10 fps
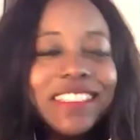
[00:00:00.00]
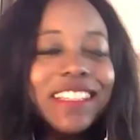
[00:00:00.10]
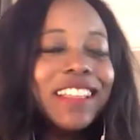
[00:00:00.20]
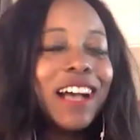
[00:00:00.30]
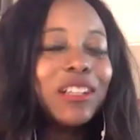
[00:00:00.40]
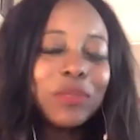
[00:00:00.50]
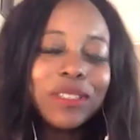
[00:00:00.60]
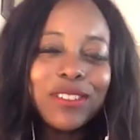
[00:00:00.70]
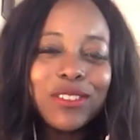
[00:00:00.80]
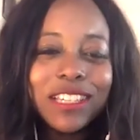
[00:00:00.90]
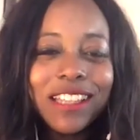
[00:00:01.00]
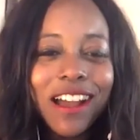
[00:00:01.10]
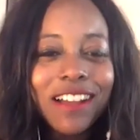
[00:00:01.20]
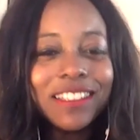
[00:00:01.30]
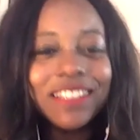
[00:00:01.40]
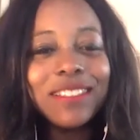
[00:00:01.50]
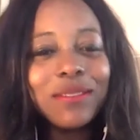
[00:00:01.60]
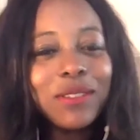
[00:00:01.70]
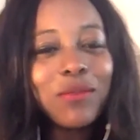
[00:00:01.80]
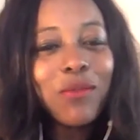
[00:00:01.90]
last but certainly not least,
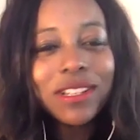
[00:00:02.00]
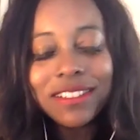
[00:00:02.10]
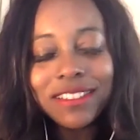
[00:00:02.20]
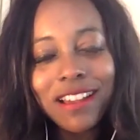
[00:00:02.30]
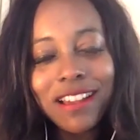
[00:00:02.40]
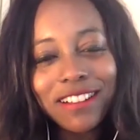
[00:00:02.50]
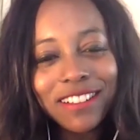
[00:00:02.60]
what's one desire?